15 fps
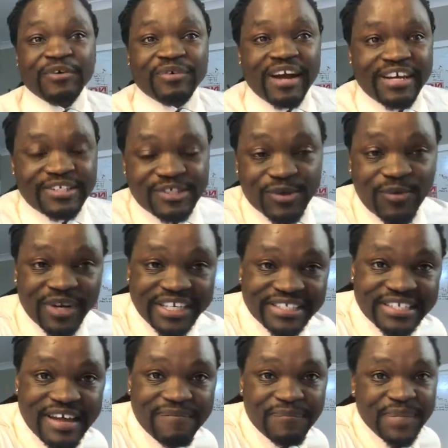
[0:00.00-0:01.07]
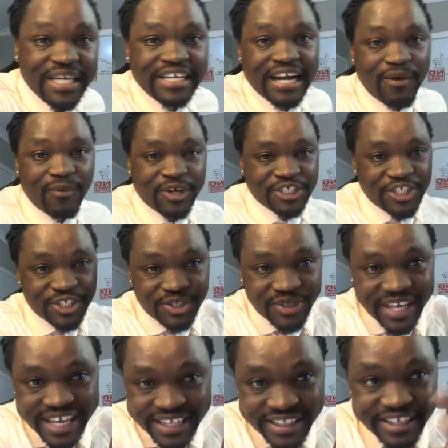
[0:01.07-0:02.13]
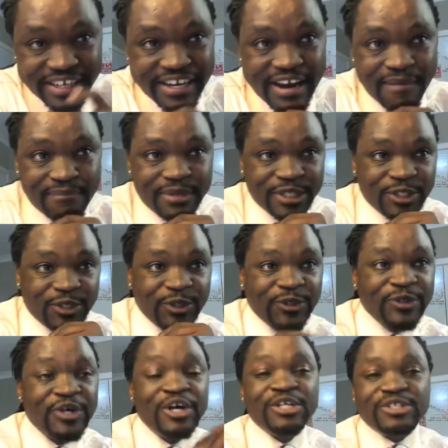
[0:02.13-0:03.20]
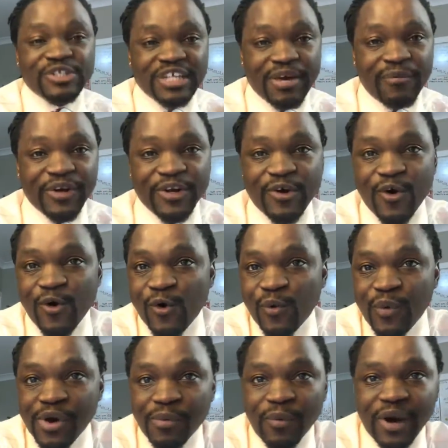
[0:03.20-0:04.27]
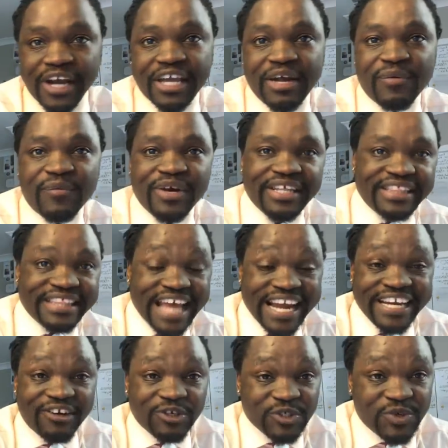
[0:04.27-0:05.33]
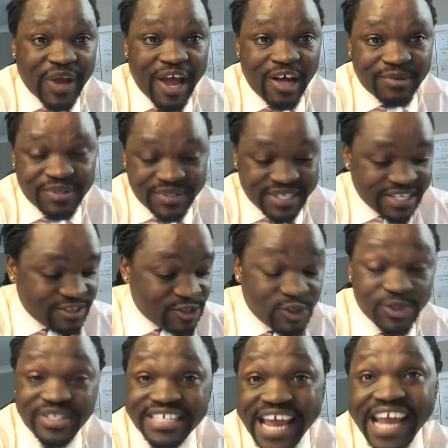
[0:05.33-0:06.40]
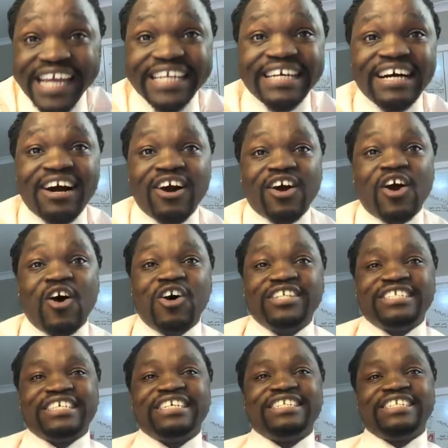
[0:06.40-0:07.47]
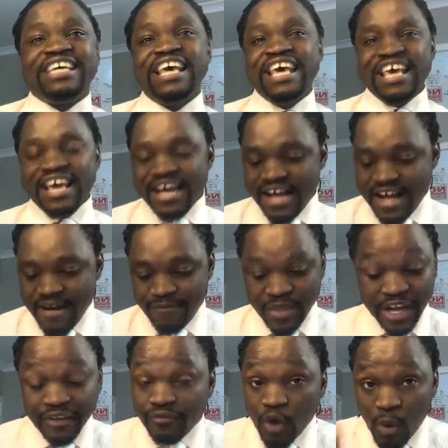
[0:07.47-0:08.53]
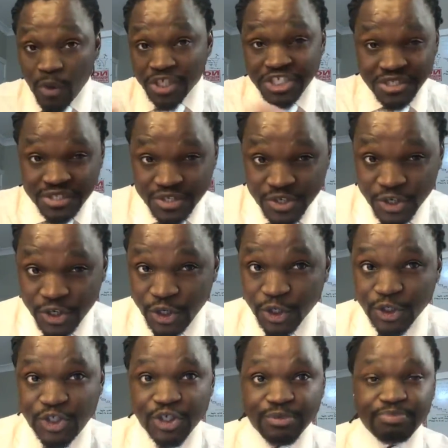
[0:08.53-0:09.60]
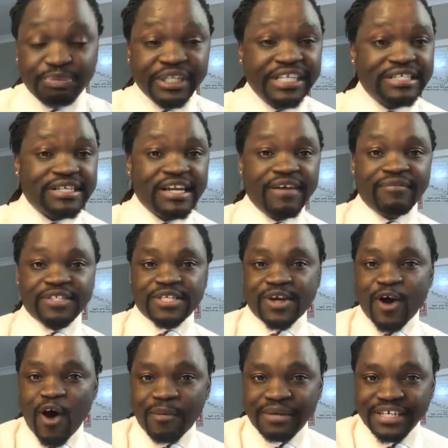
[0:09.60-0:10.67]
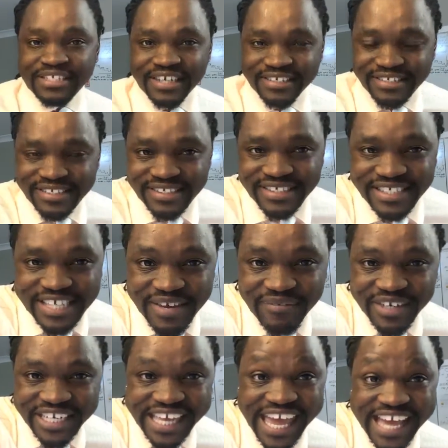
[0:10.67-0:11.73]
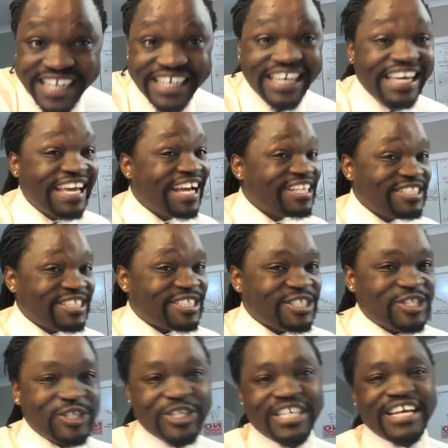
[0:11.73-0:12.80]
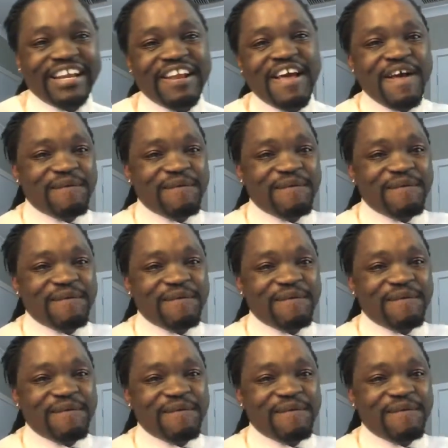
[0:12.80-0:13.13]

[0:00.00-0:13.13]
Alright, so what does that mean? I want you to hit the number two so that we know who we're working with, and it also helps us to tailor our content um, and if you're watching this on YouTube, please leave us a comment. I see Stephen Kelly has just tuned in.